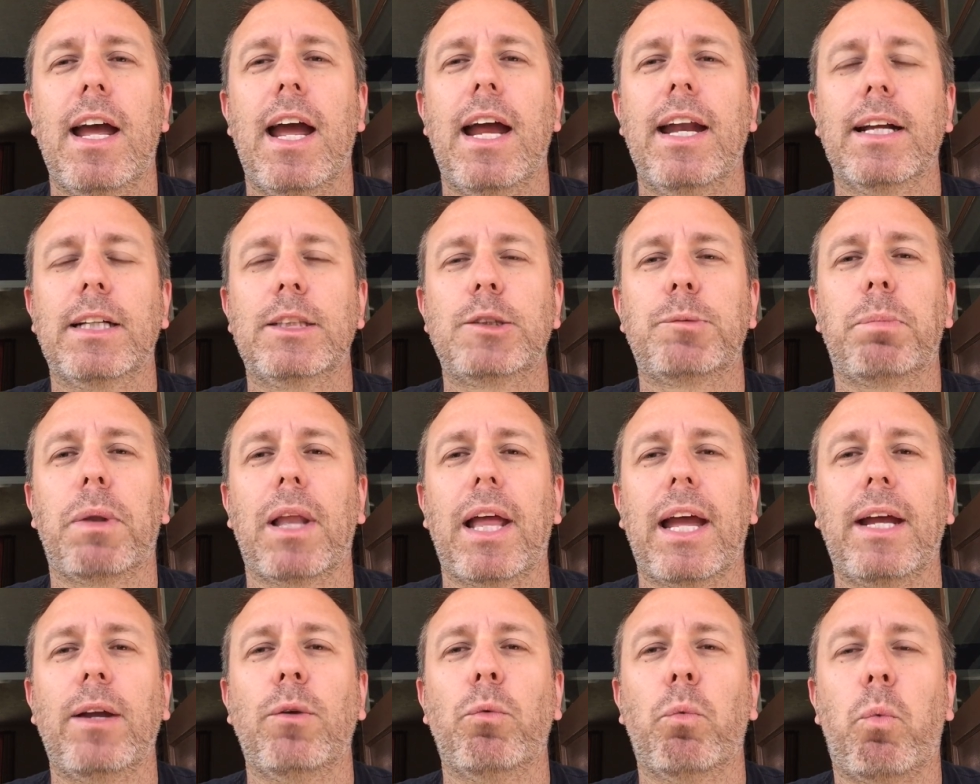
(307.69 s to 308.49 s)
and
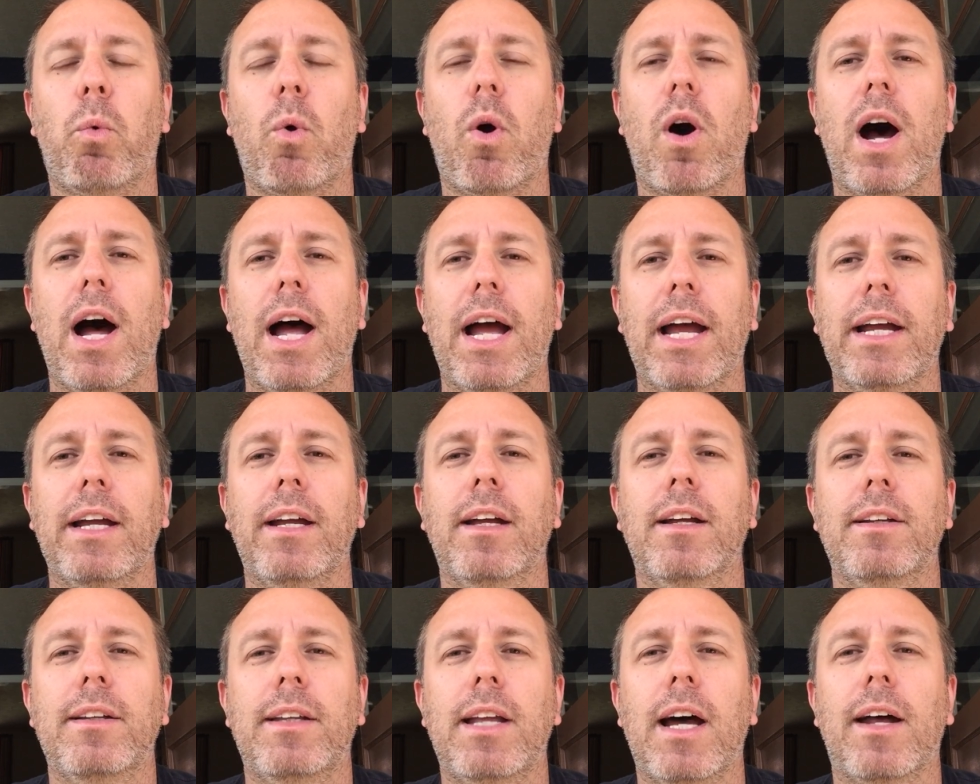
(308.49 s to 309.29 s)
explain
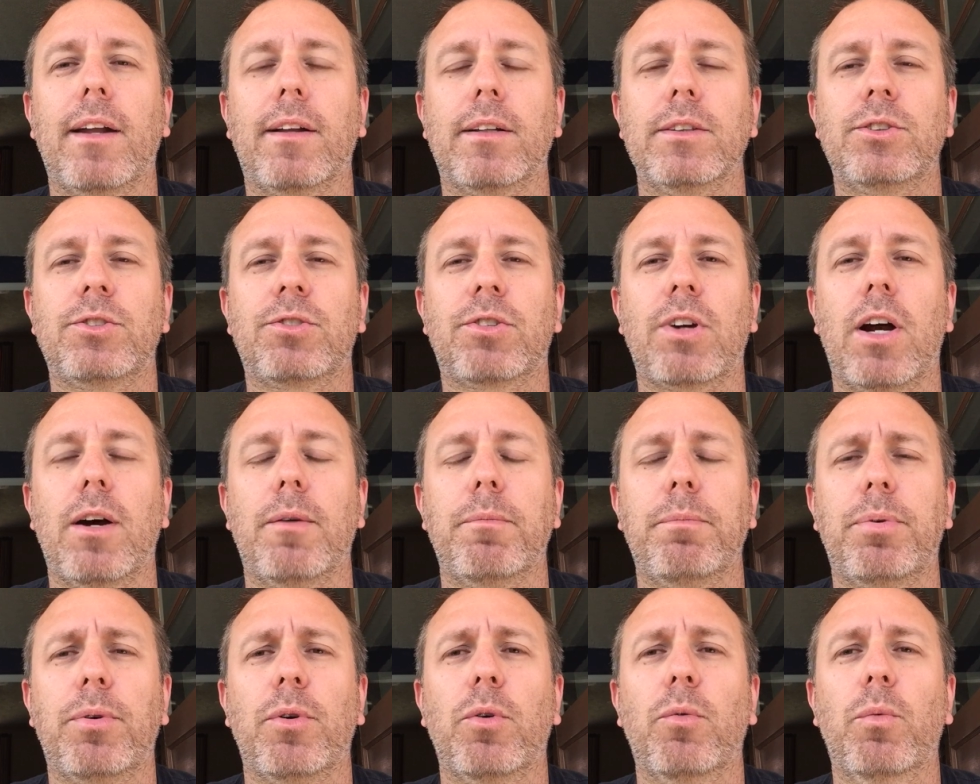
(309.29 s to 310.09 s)
why Donald
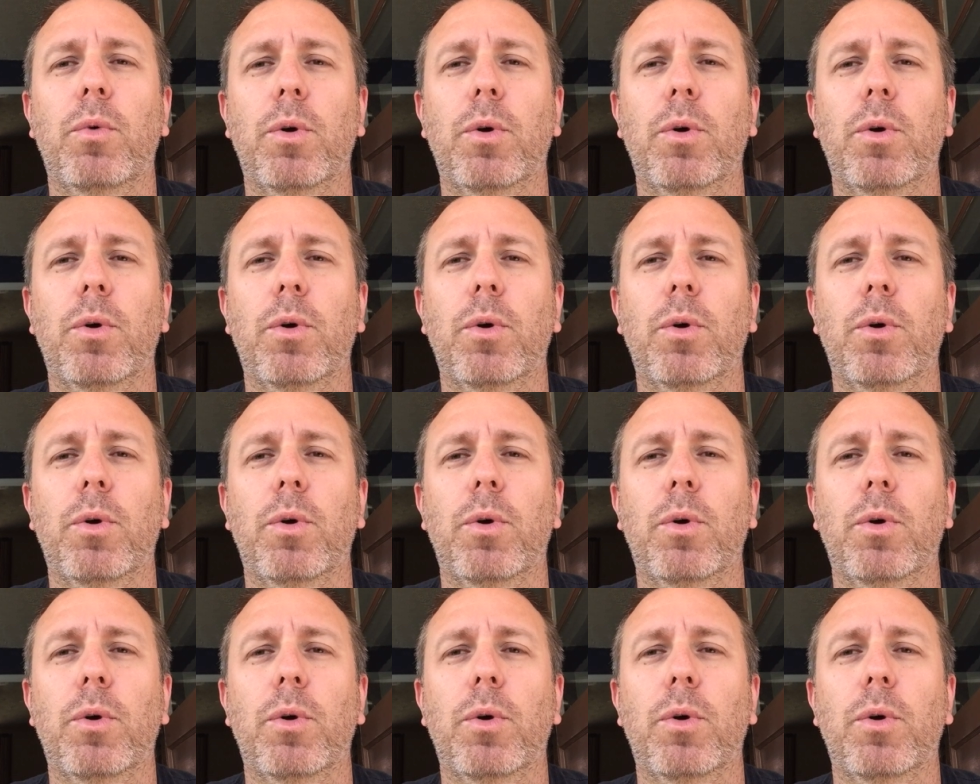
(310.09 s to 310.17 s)
Trump